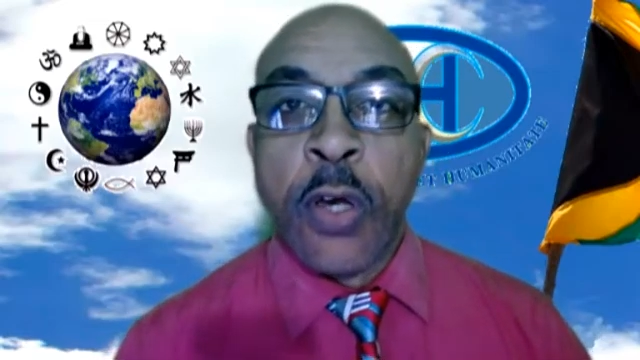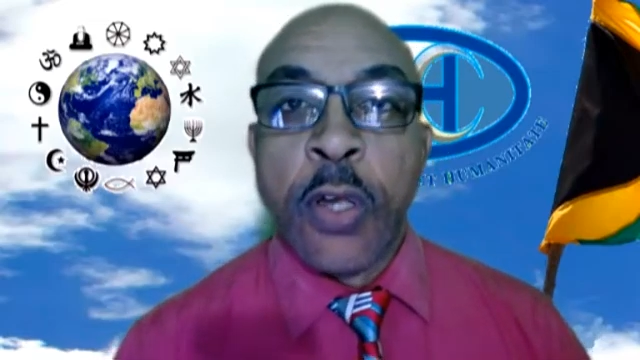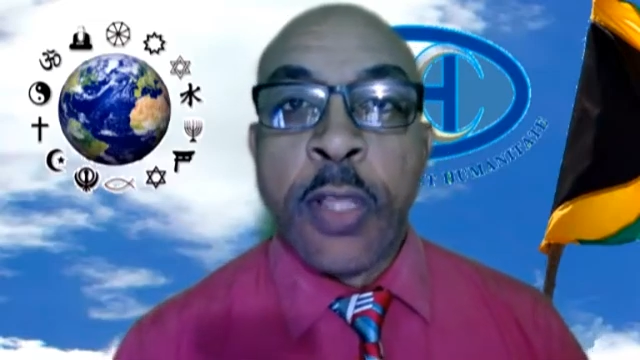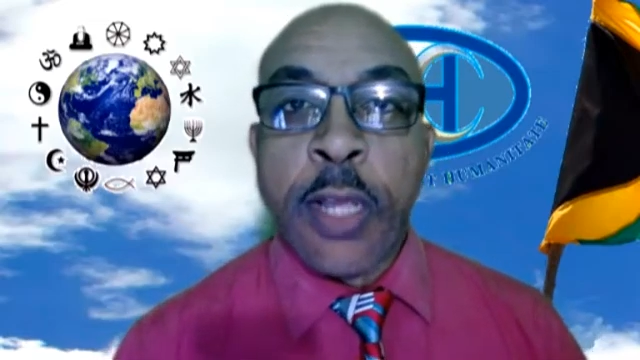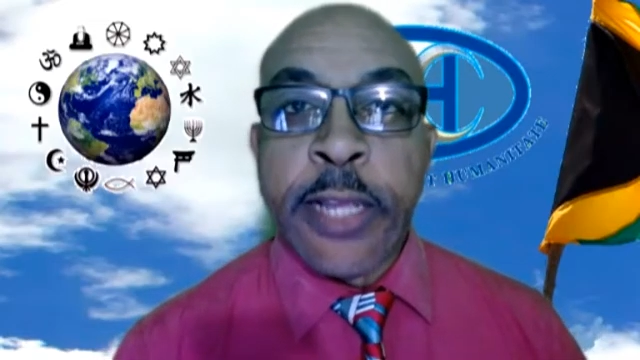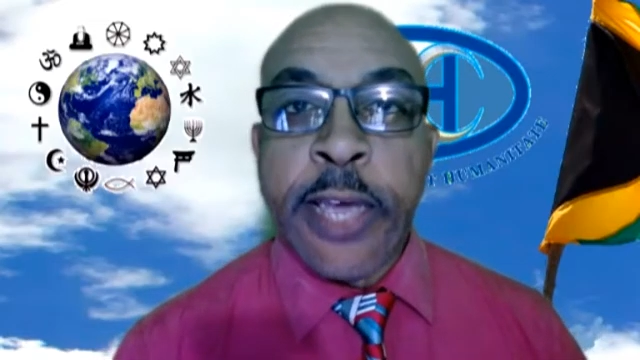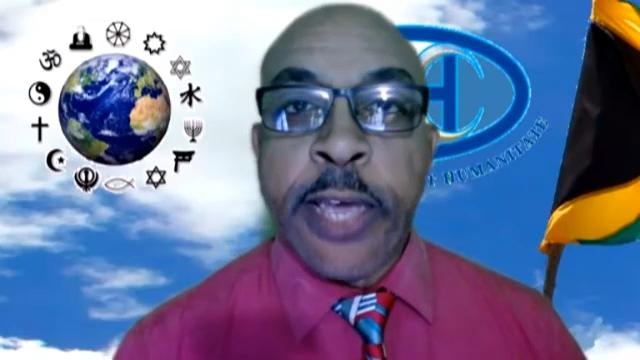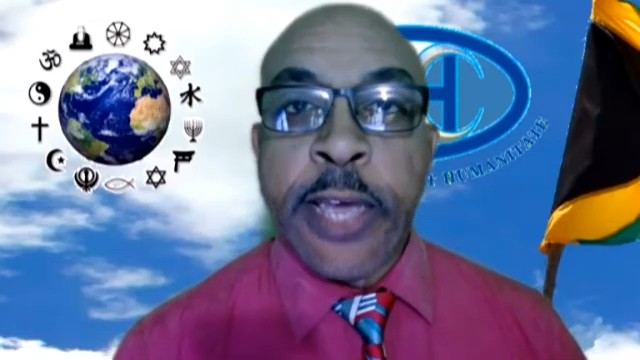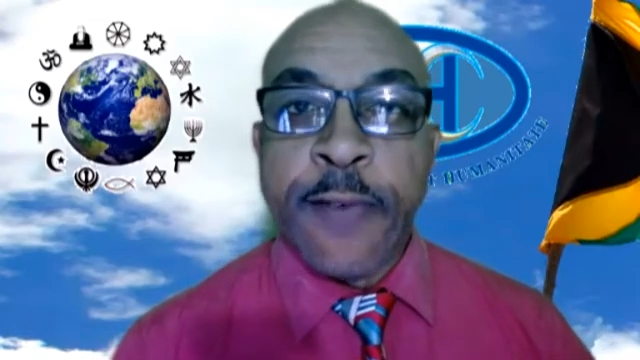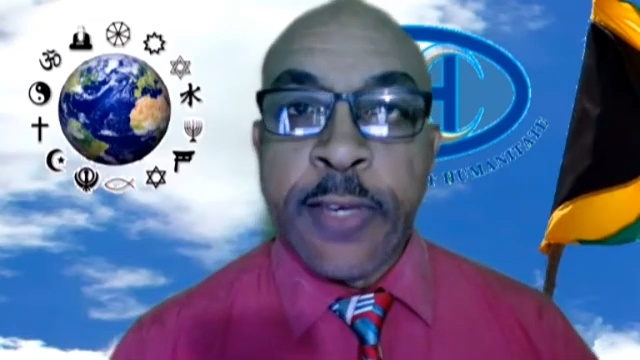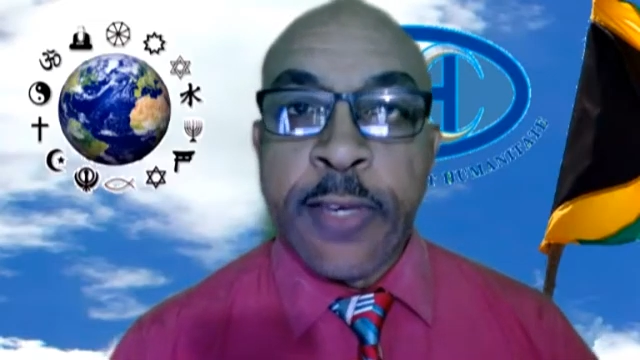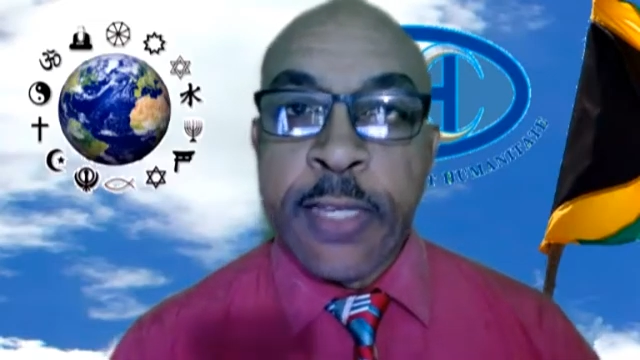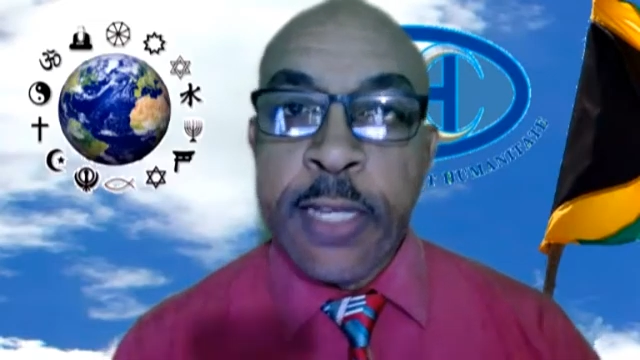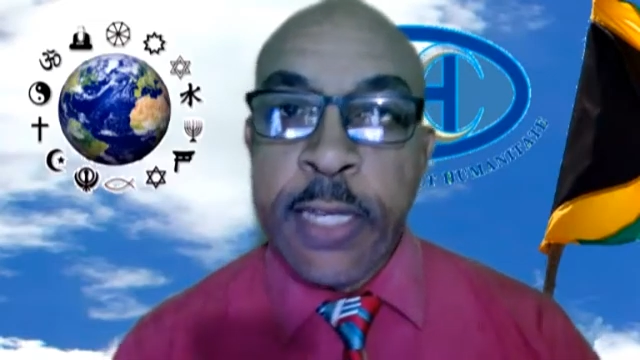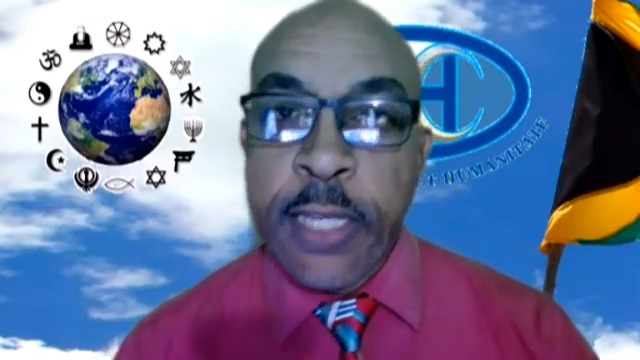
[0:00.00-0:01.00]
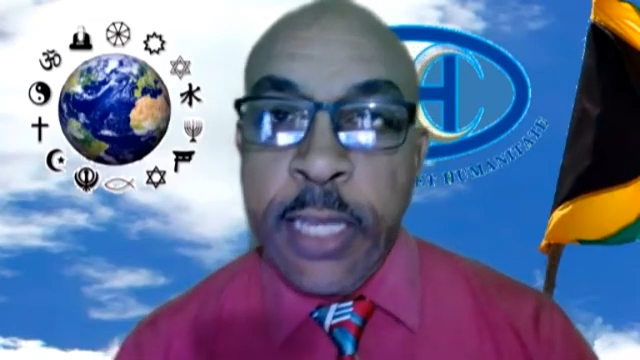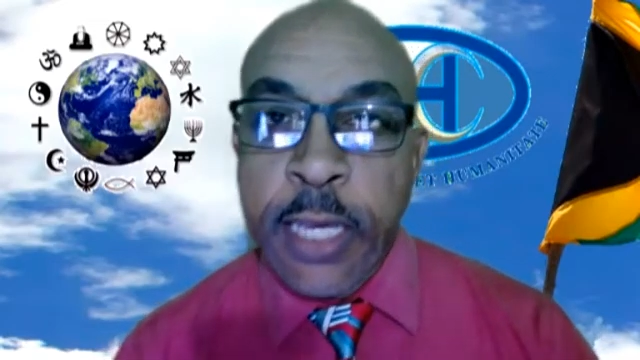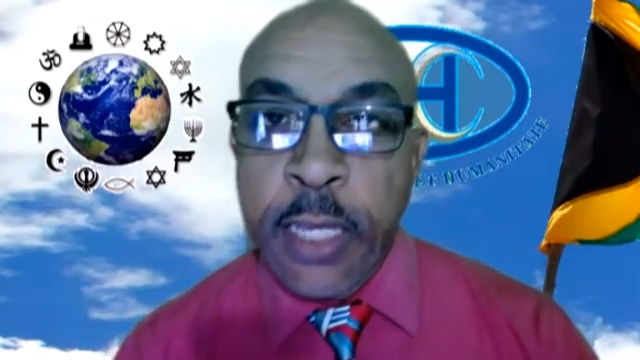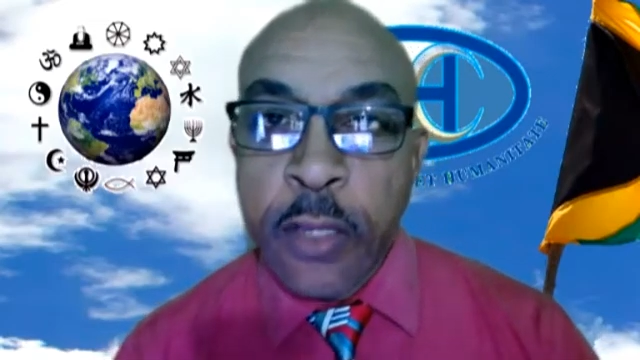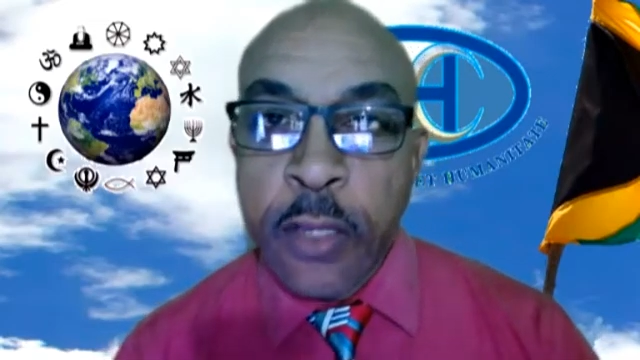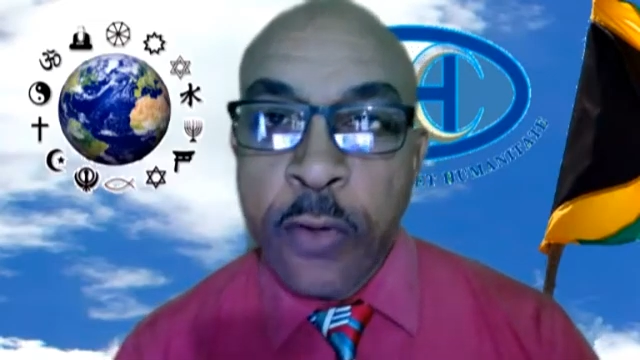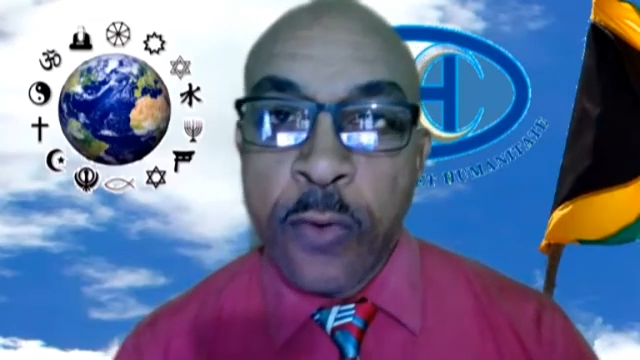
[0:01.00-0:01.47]
that I
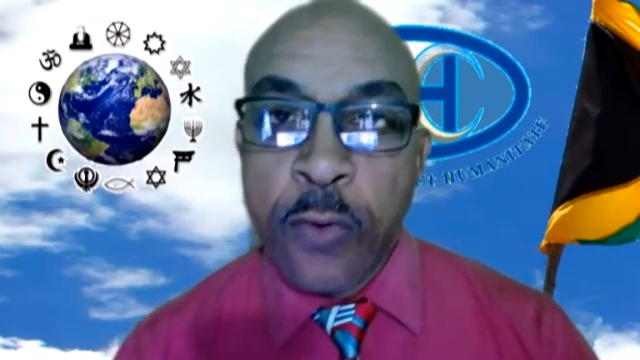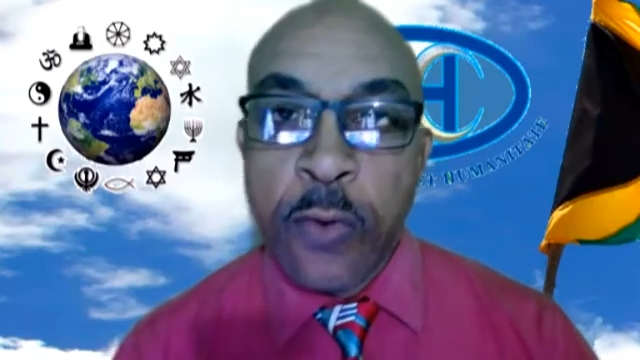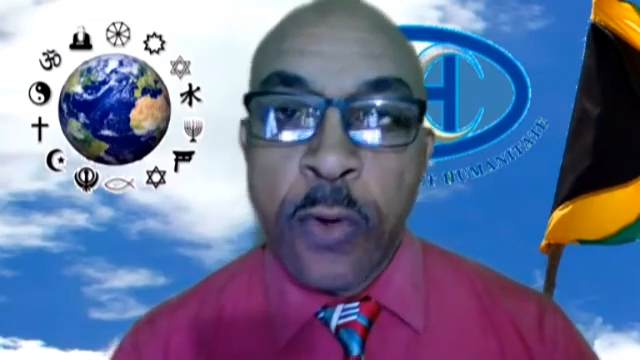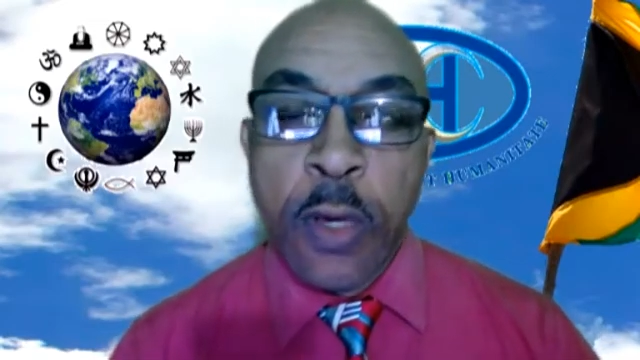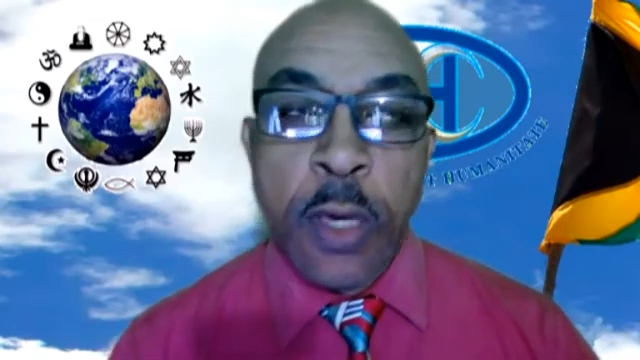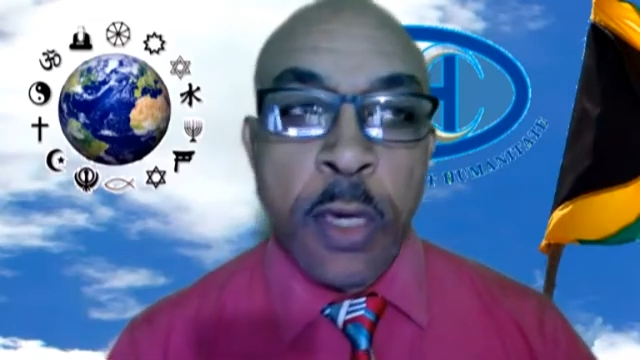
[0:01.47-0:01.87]
facilitate you